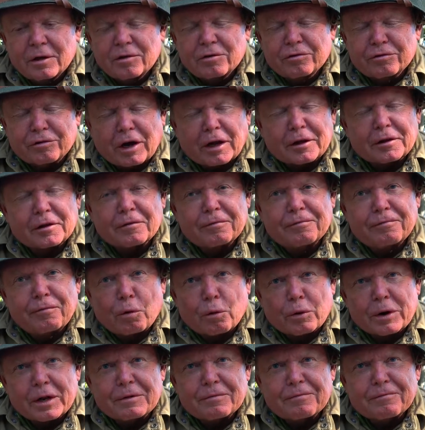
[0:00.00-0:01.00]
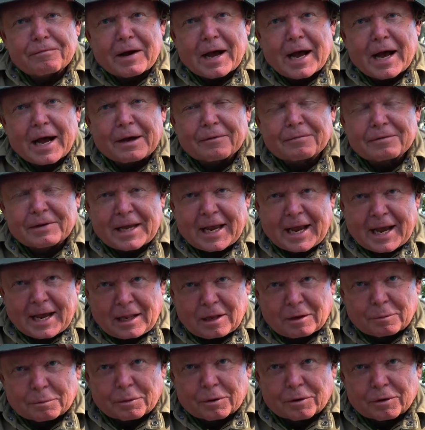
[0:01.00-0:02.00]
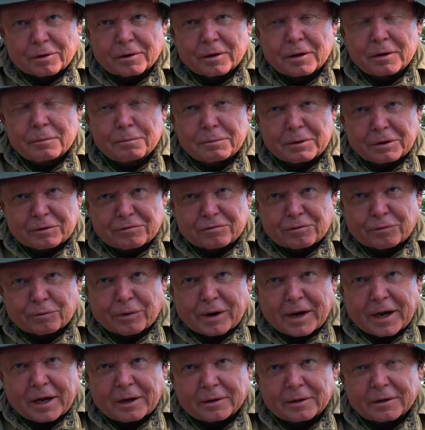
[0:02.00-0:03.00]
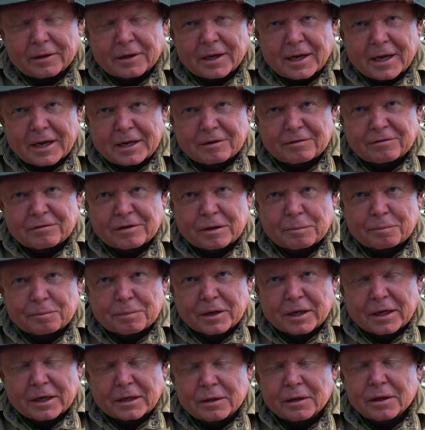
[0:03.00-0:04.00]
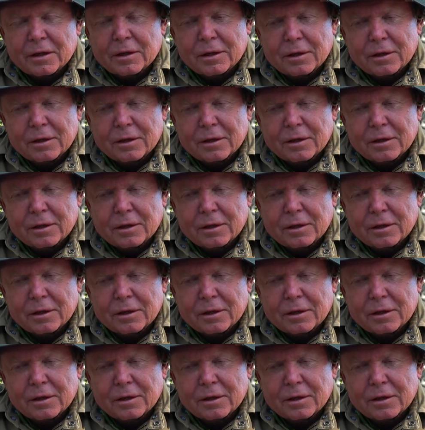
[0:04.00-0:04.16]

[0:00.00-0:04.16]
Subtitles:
Shot the .45 caliber pistol round, ACP,